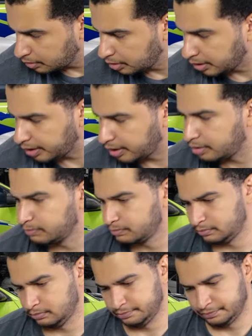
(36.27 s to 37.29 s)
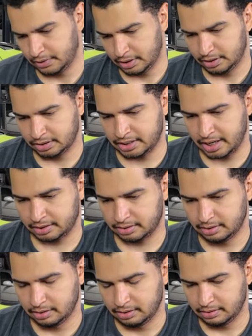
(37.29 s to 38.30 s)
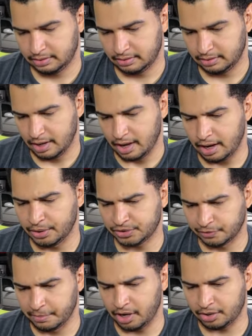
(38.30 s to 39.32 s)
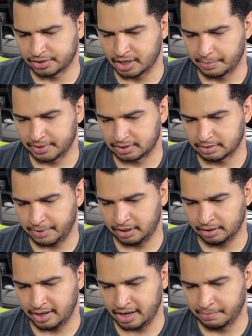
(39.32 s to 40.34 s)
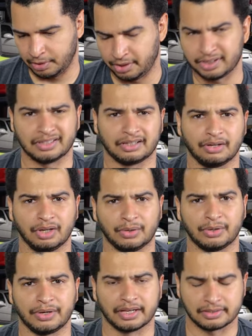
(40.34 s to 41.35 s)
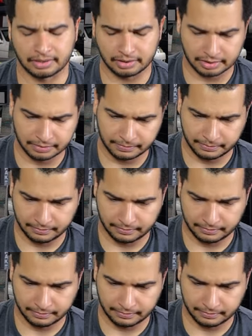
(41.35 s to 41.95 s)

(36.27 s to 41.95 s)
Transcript: Hold on, I got a text. Oh, it's from Auto Tempest. Apparently Ed Bullion's not the only one who gets these.